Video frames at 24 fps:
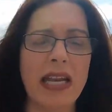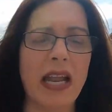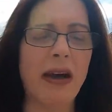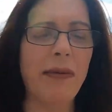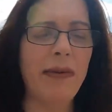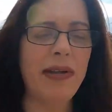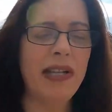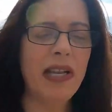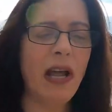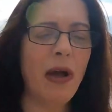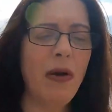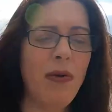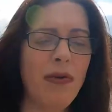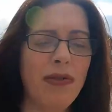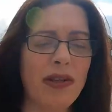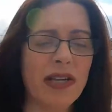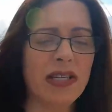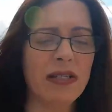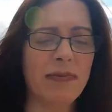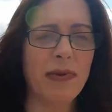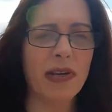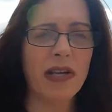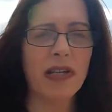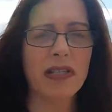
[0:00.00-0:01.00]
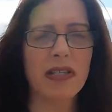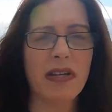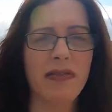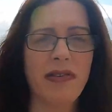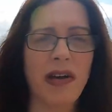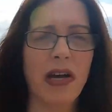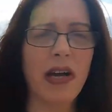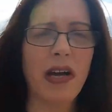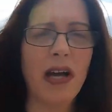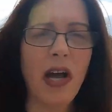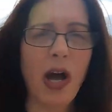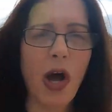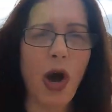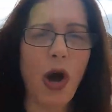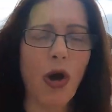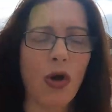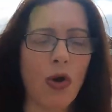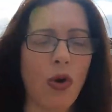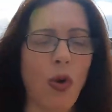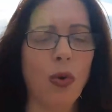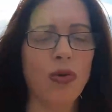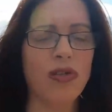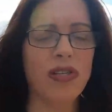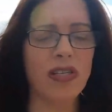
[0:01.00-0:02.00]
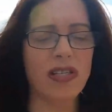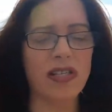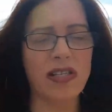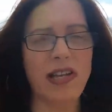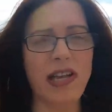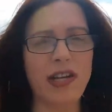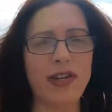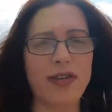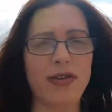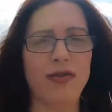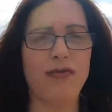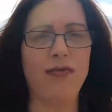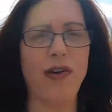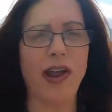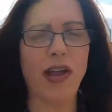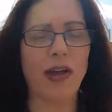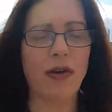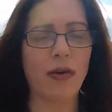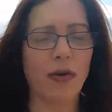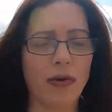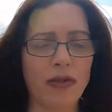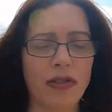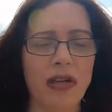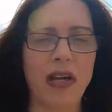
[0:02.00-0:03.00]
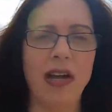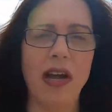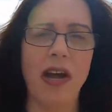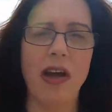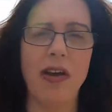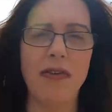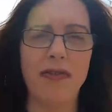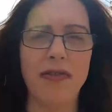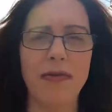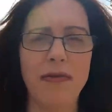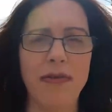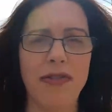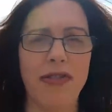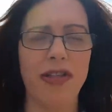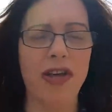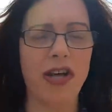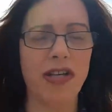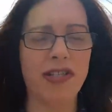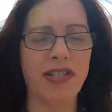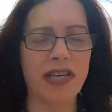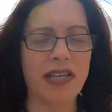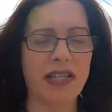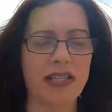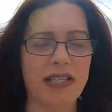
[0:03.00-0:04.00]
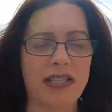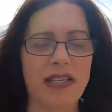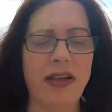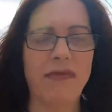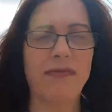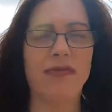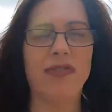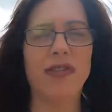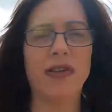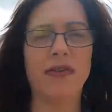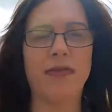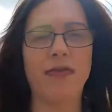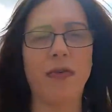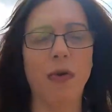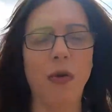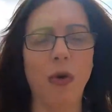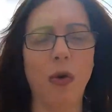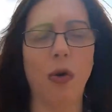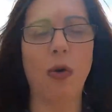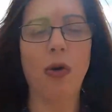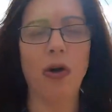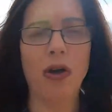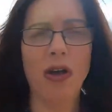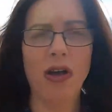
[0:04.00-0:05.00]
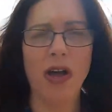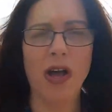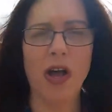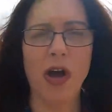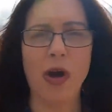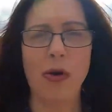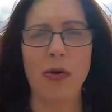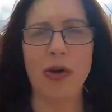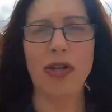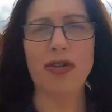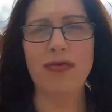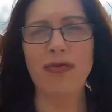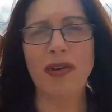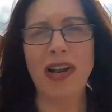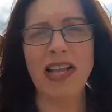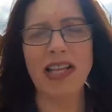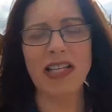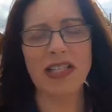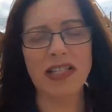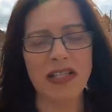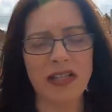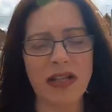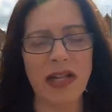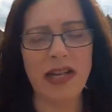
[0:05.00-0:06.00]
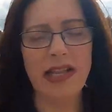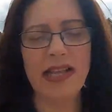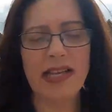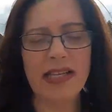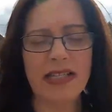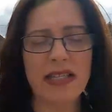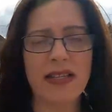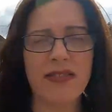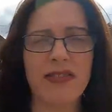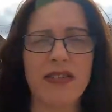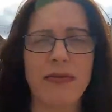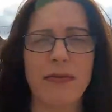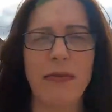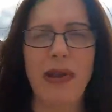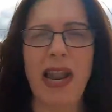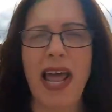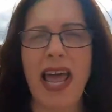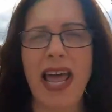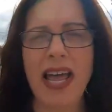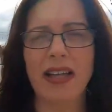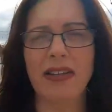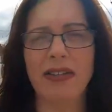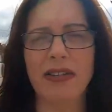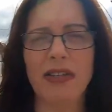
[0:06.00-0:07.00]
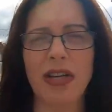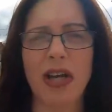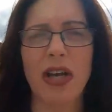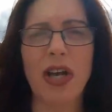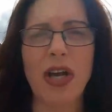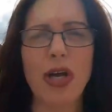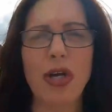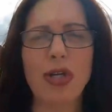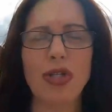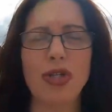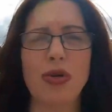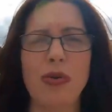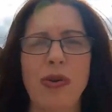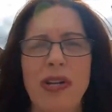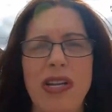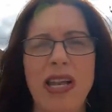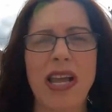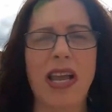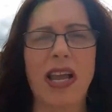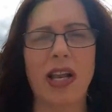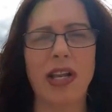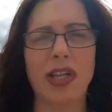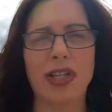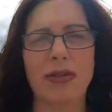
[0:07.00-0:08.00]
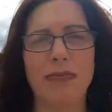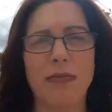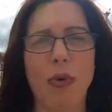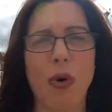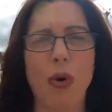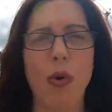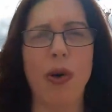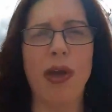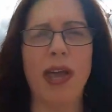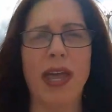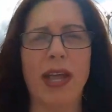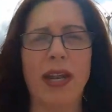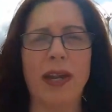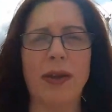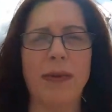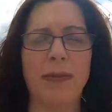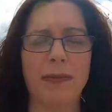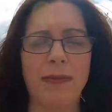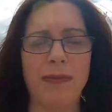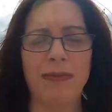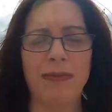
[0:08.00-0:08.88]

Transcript: Now, we know this because of a quarter session record from 1374, which relates to the lease of some land to a Nicholas Morkin.